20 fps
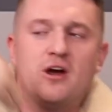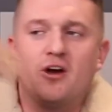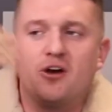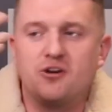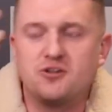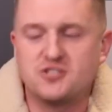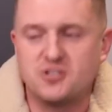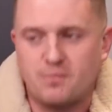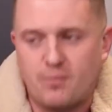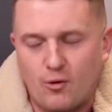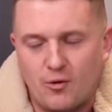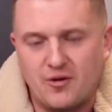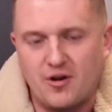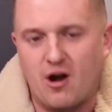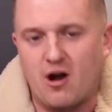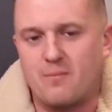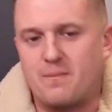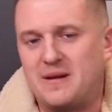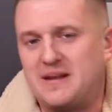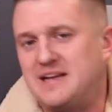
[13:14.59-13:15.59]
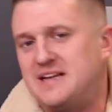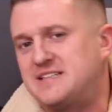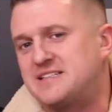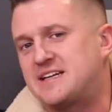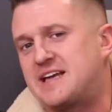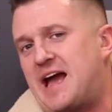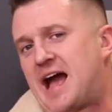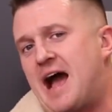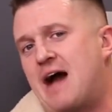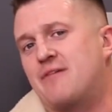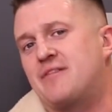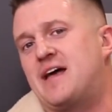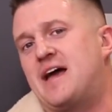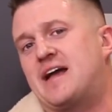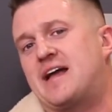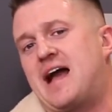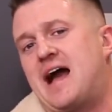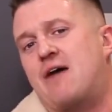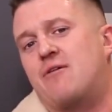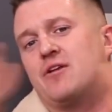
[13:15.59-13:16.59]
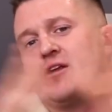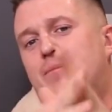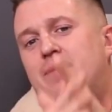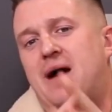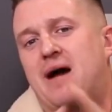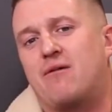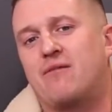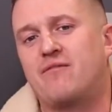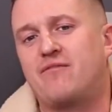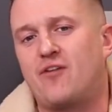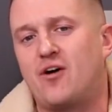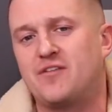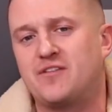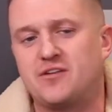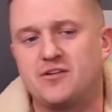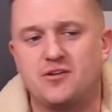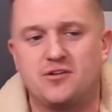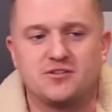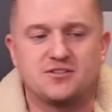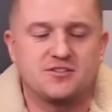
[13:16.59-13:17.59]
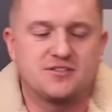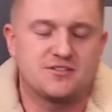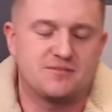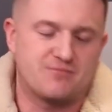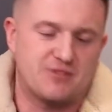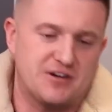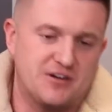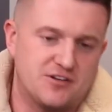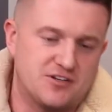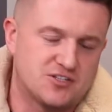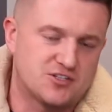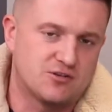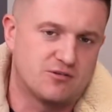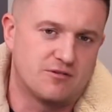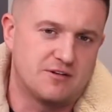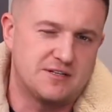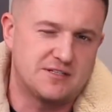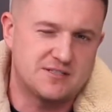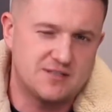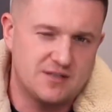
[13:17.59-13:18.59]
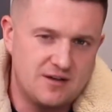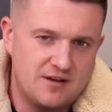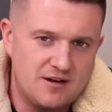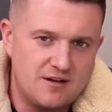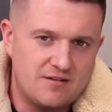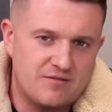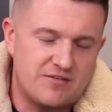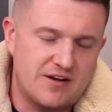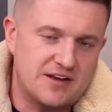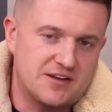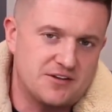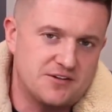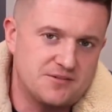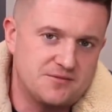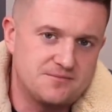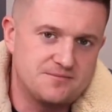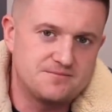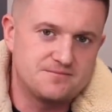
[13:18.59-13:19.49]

who's supporting our ability to get out there, get out and about and find the news and bring you the stories. Thank you.